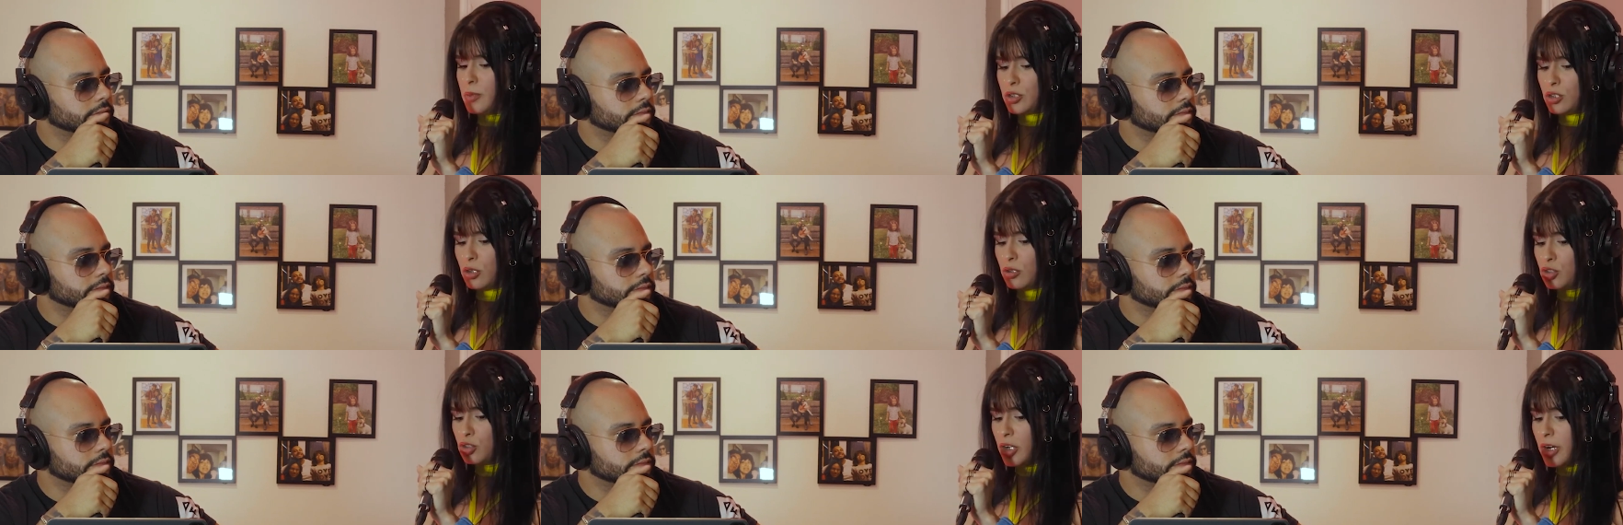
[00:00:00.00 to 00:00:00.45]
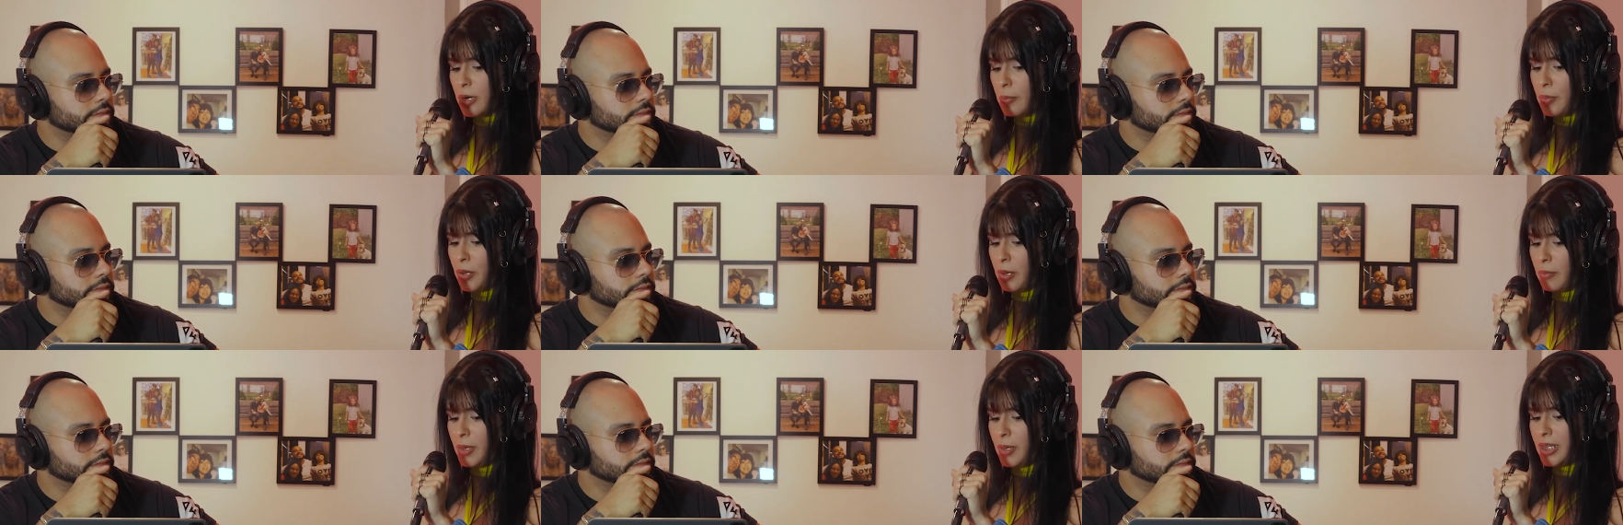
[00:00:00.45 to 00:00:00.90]
Speaker 1: but don't try to
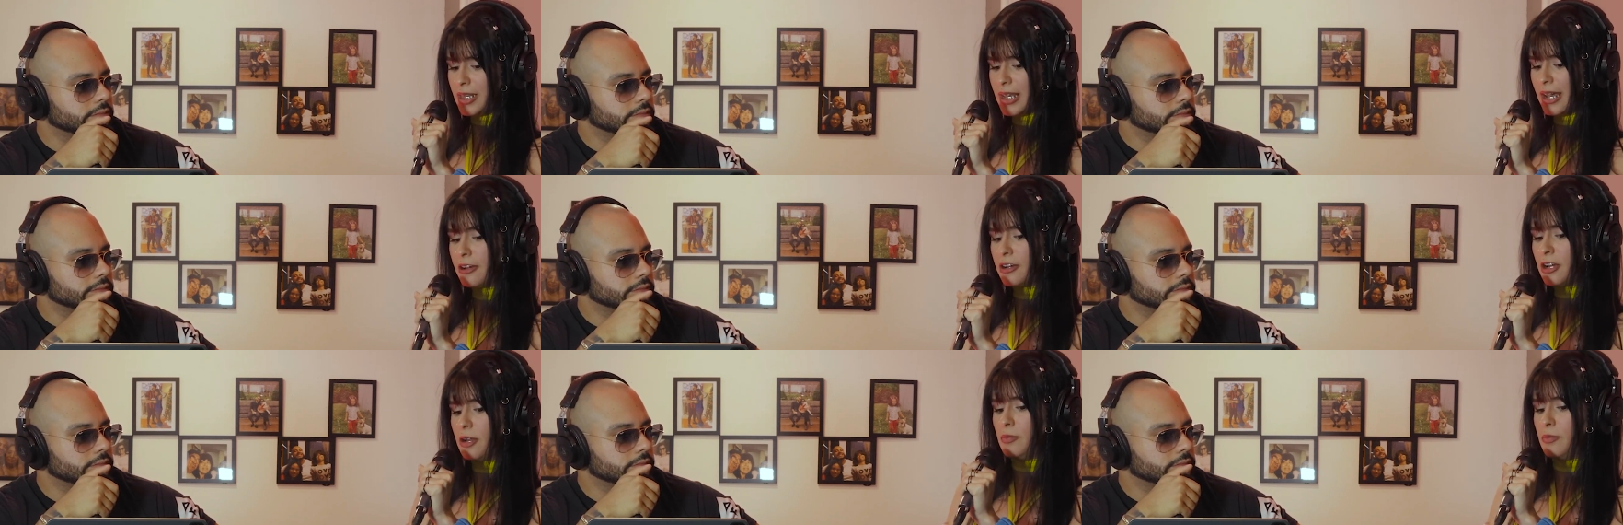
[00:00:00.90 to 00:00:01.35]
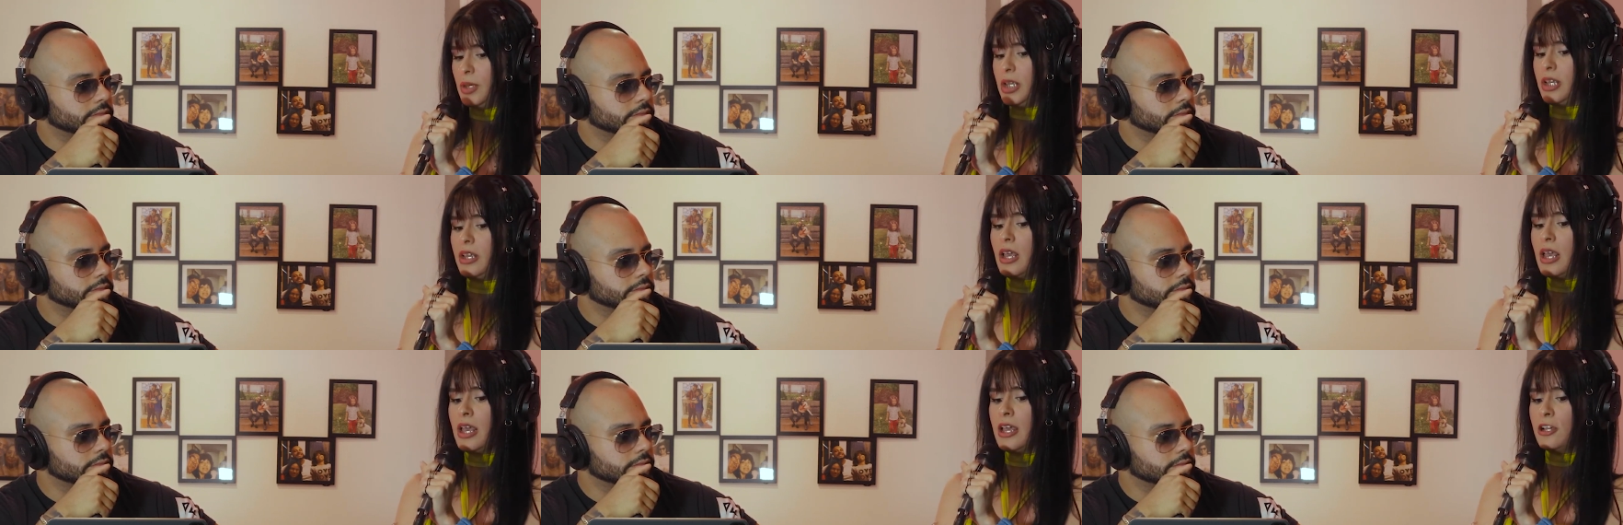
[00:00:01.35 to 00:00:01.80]
put me down and
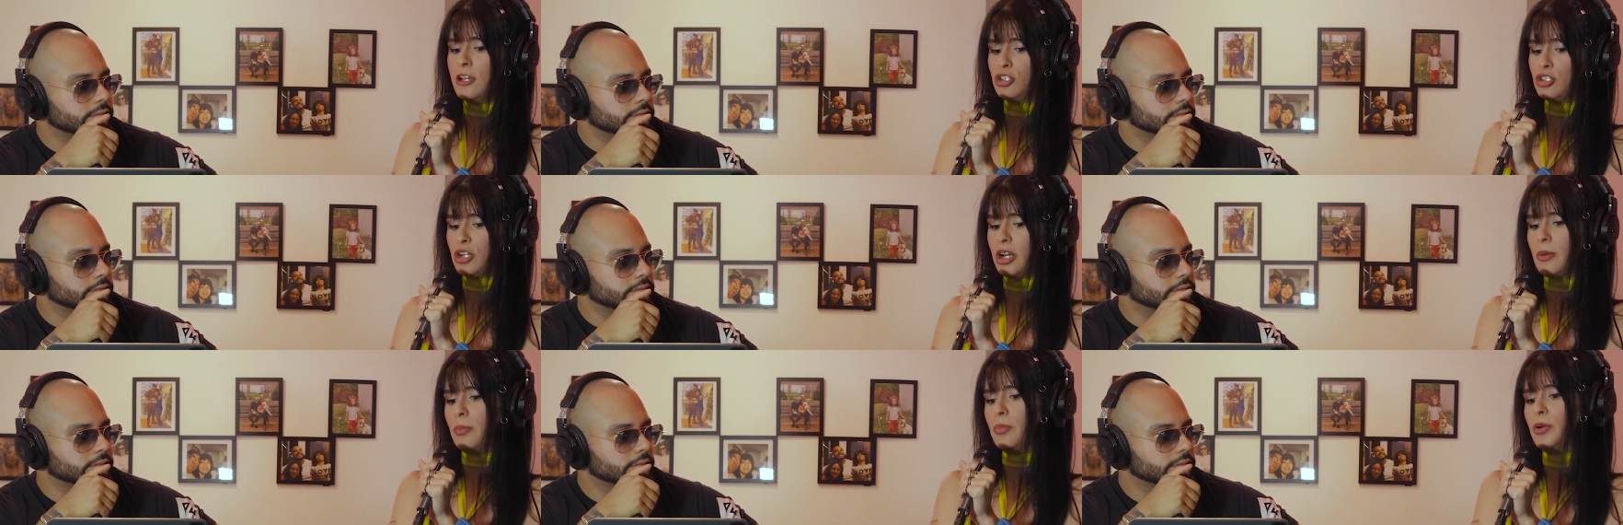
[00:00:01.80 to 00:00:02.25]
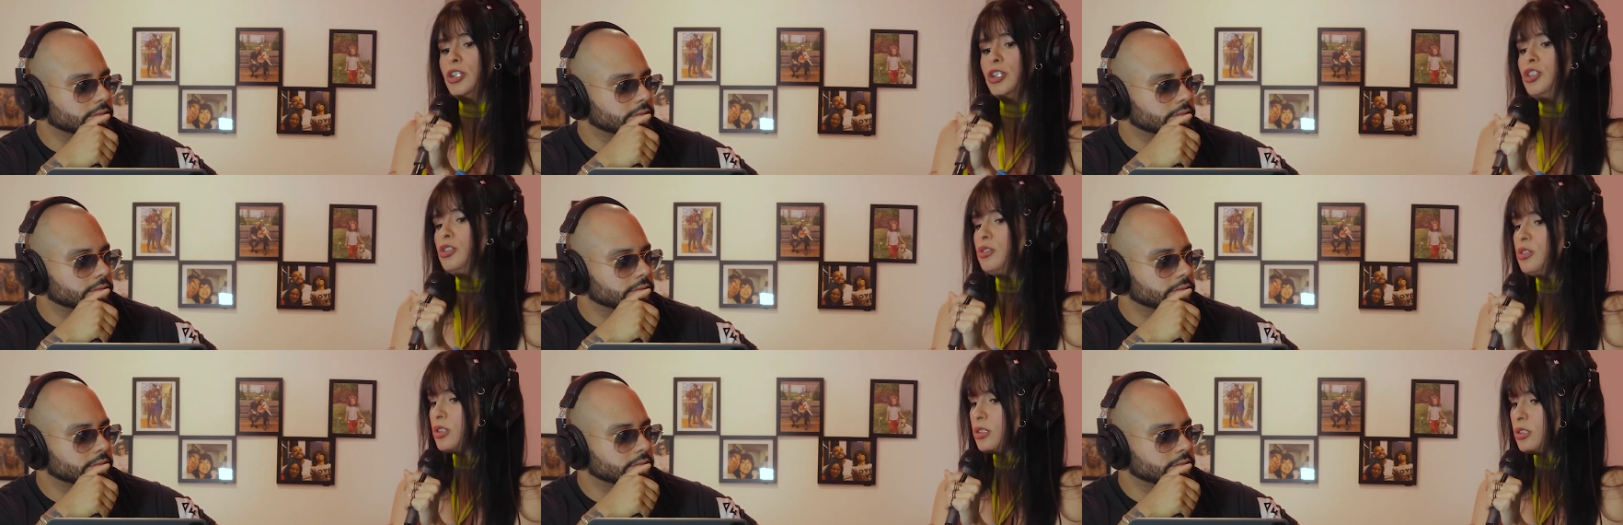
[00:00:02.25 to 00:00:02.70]
me try to
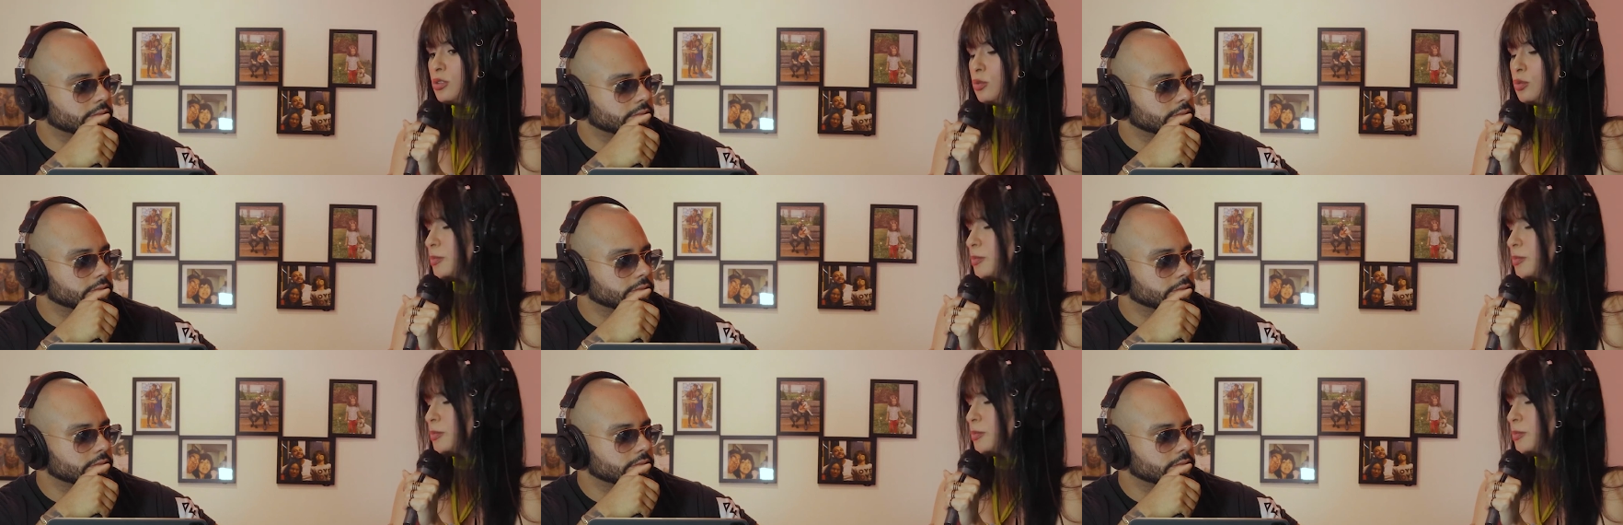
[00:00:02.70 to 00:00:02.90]
push you to